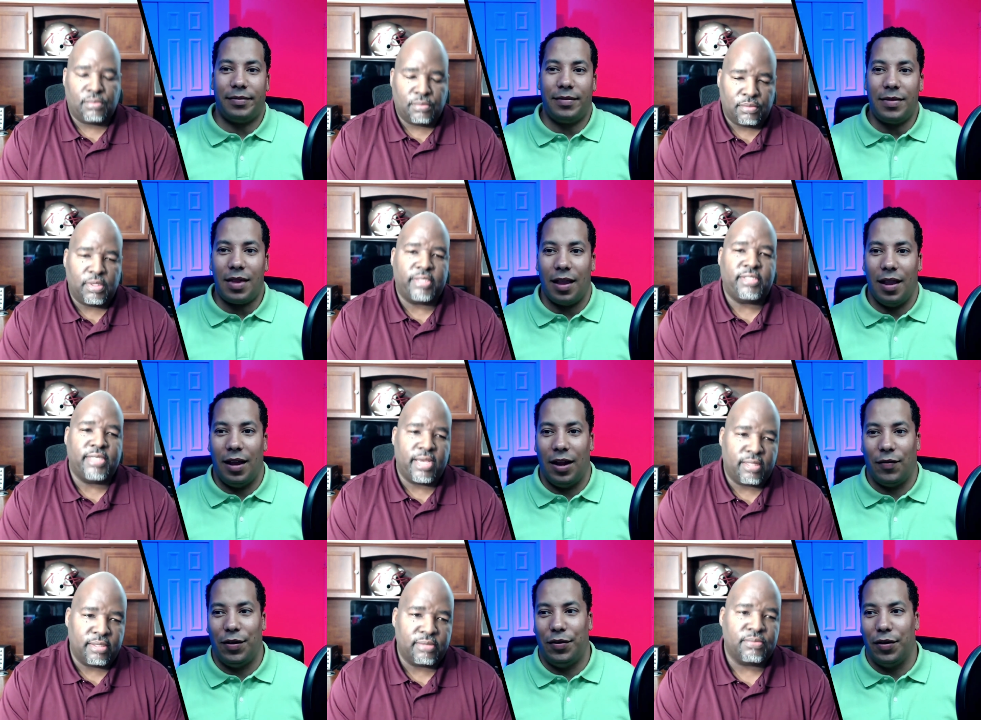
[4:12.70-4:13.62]
Speaker 1: Exactly. And
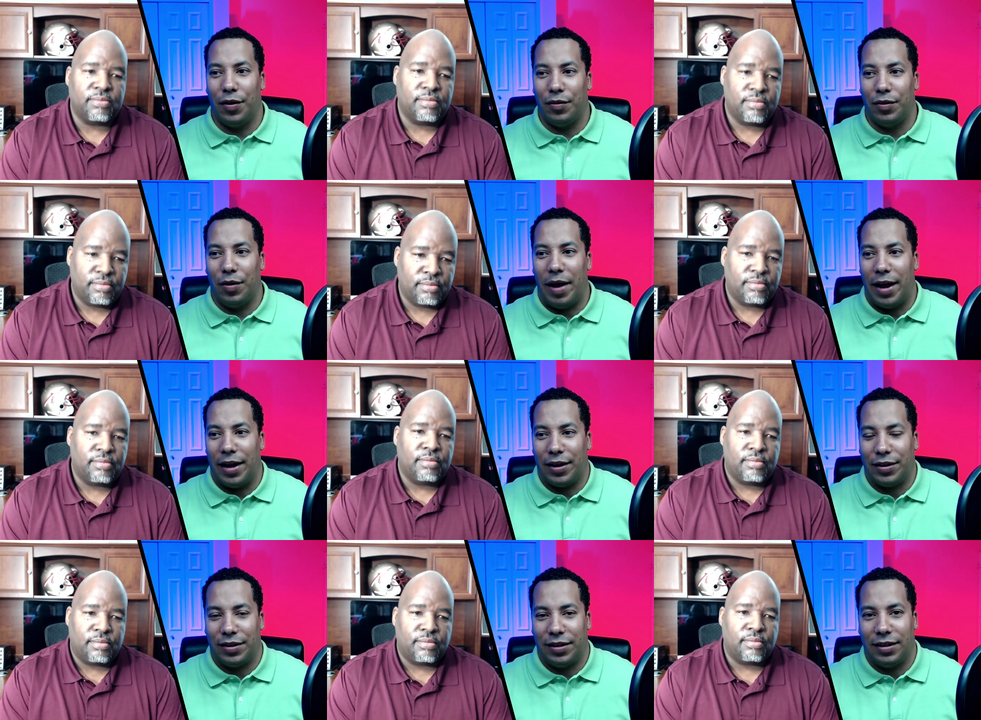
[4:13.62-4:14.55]
if you don't know how
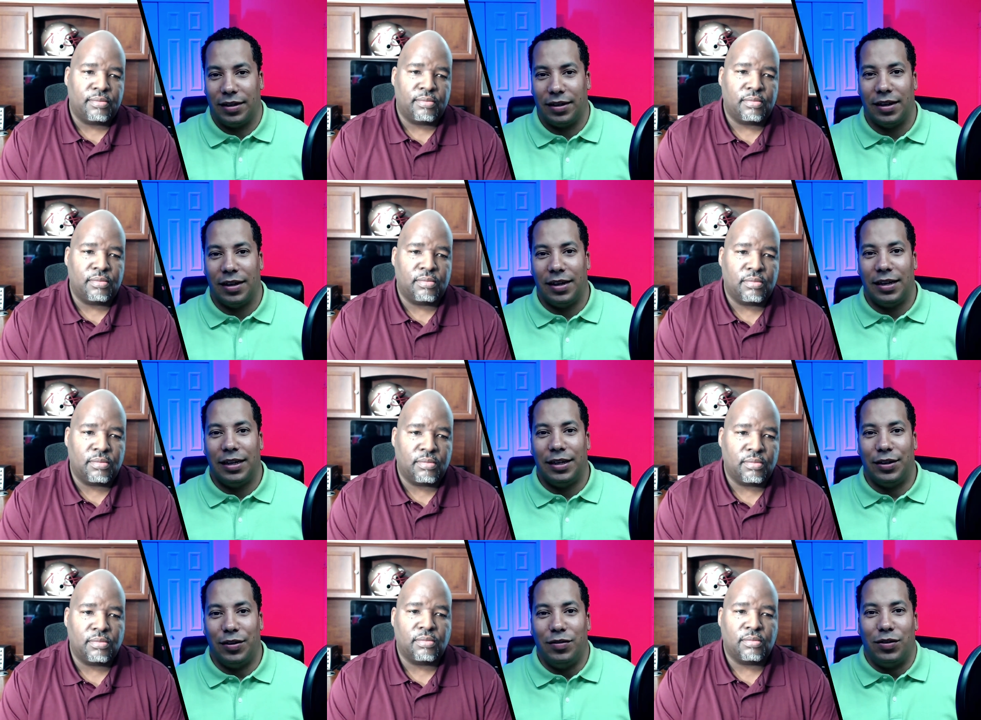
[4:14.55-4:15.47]
to
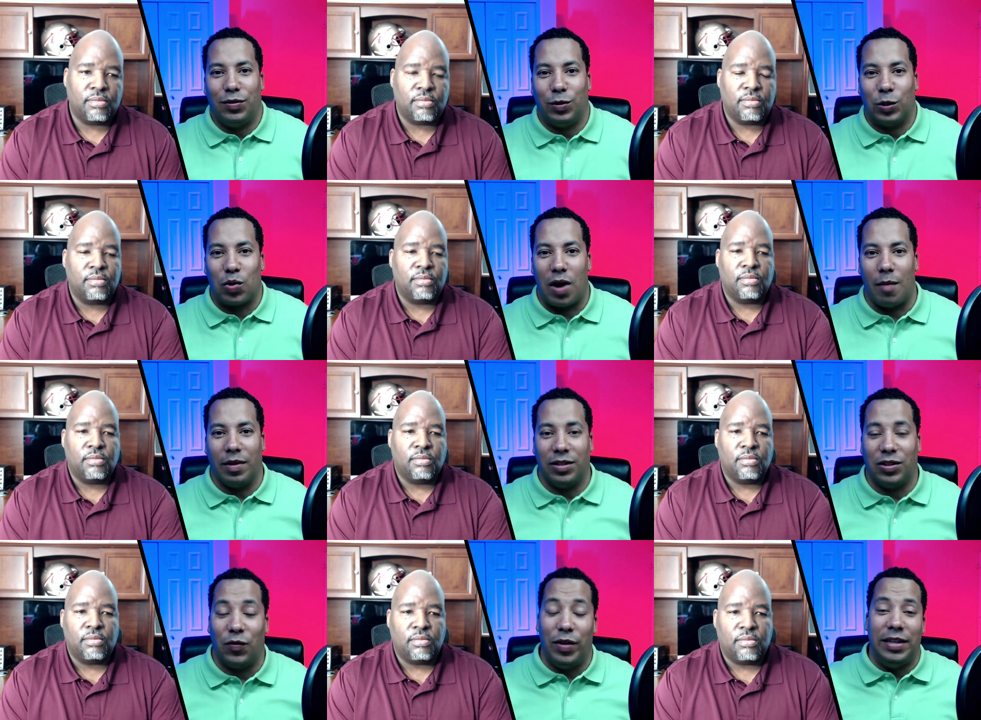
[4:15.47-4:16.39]
use the tools properly,
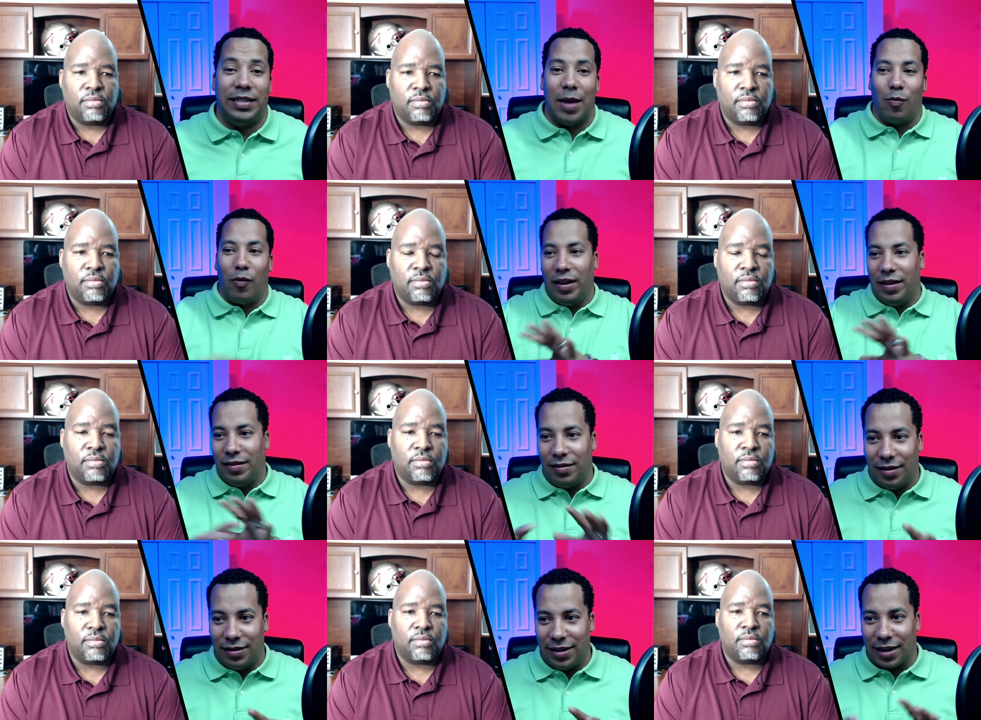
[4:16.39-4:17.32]
so if we separate
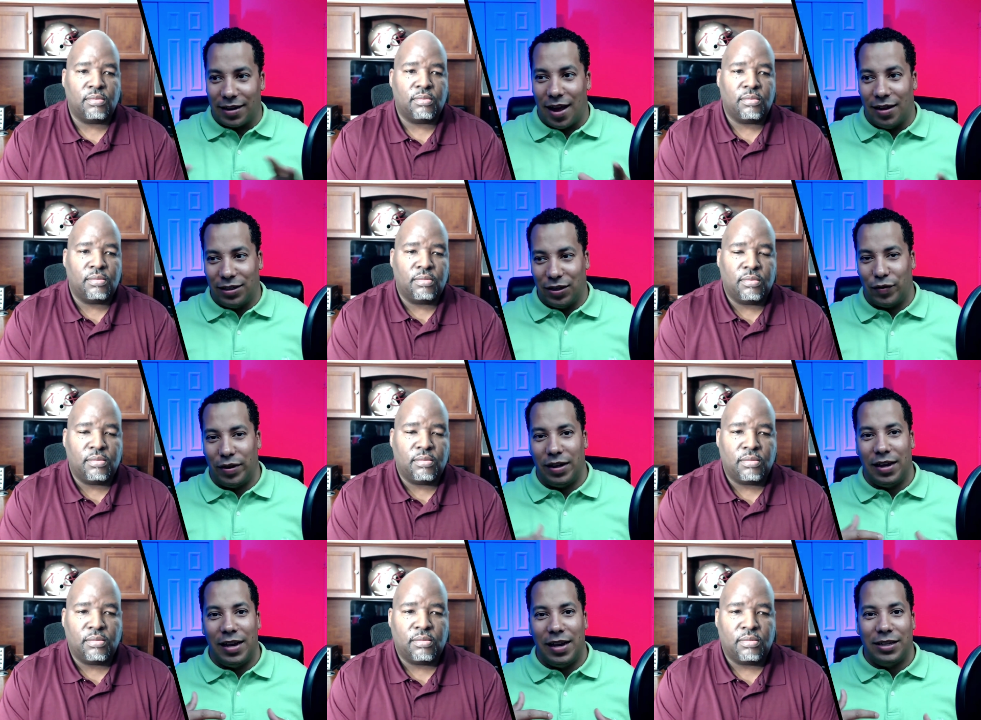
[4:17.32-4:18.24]
the technology, if we
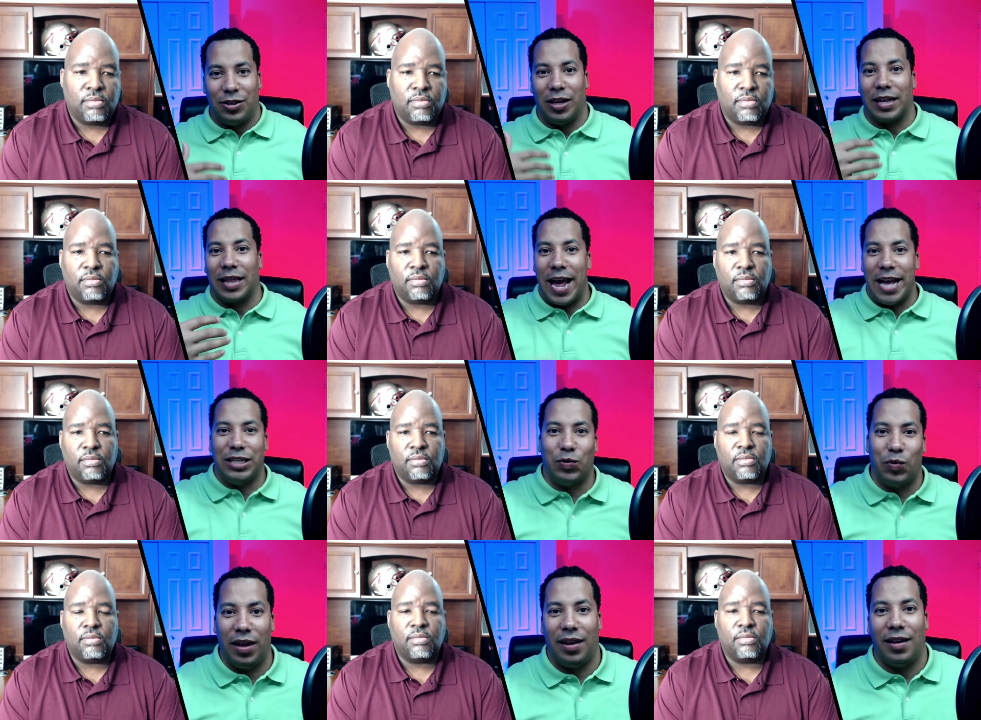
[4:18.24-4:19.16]
so like last
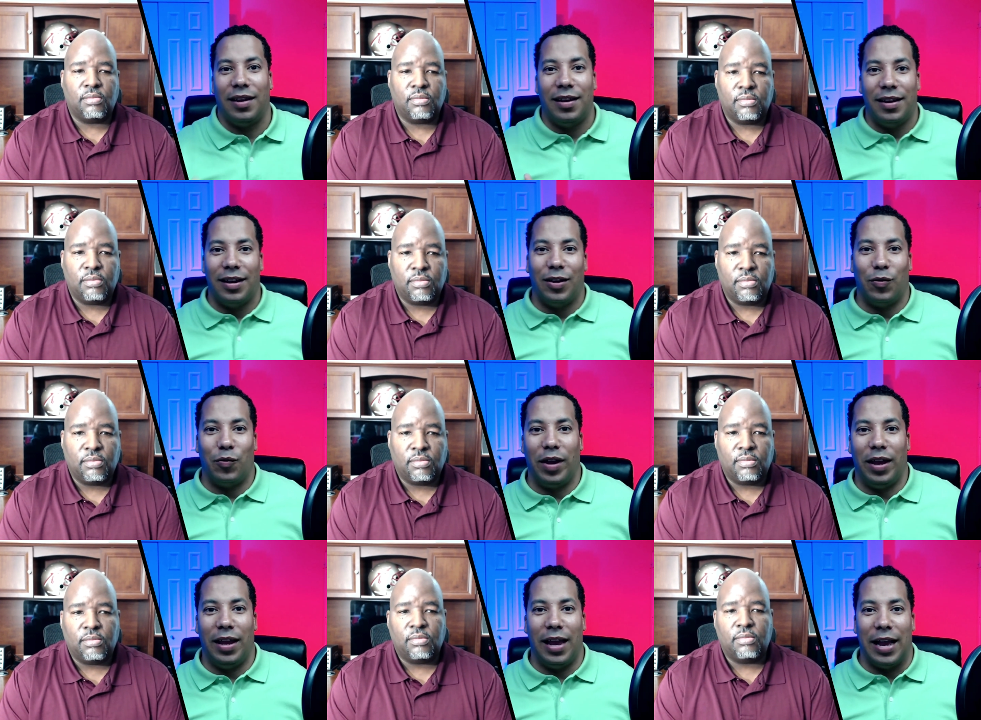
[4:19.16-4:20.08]
week
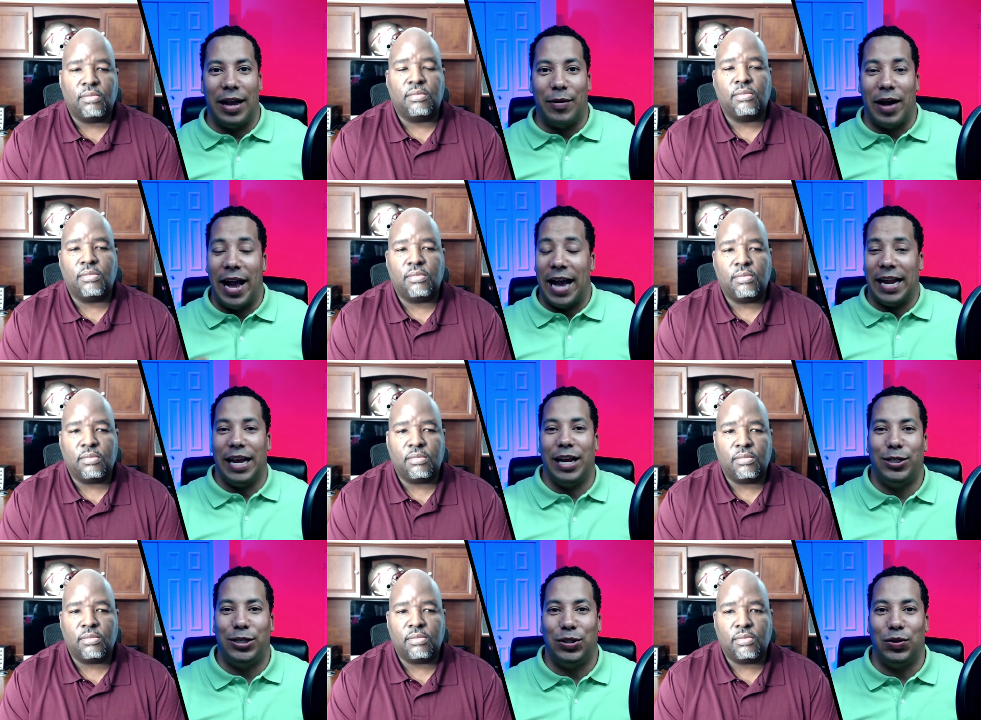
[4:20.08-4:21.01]
we I had an
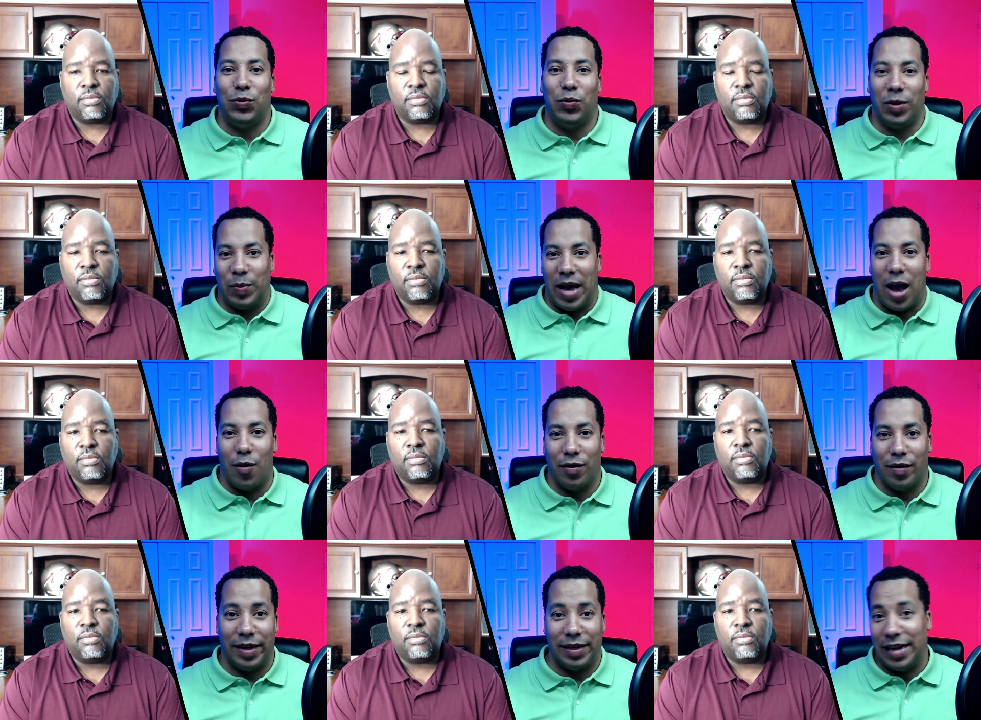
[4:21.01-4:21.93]
issue with power,
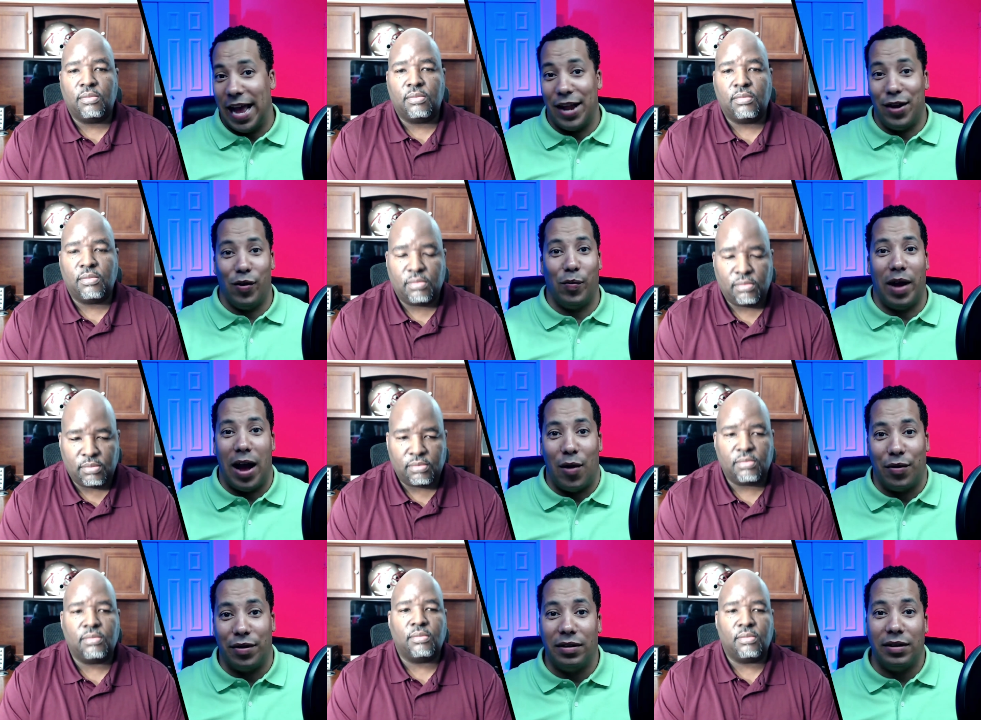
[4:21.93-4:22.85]
right? They had no
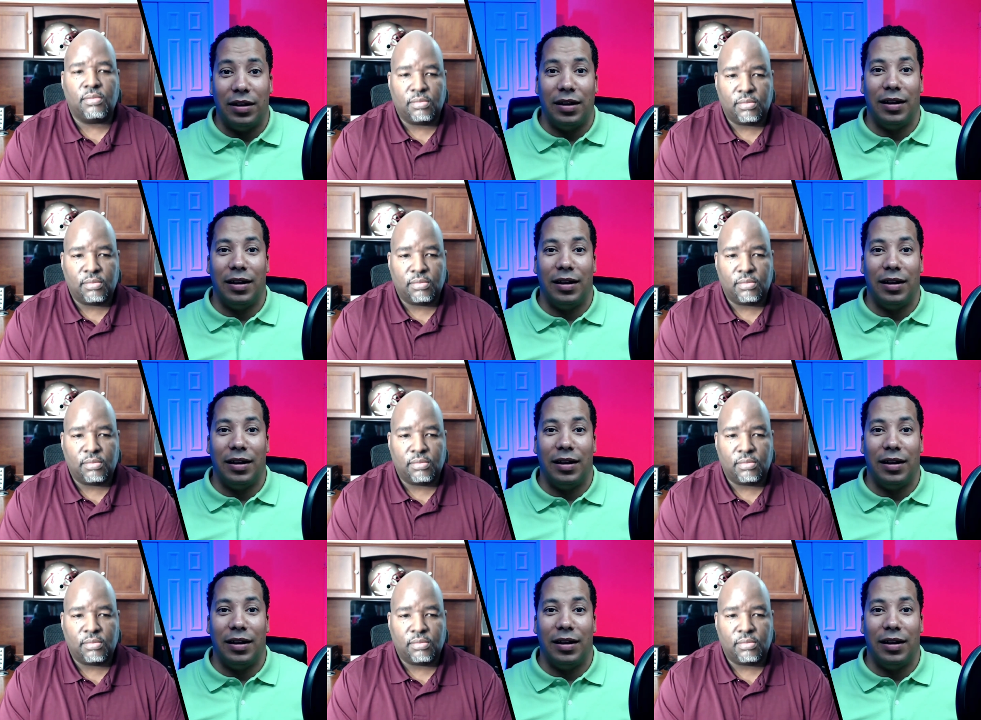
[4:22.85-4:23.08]
power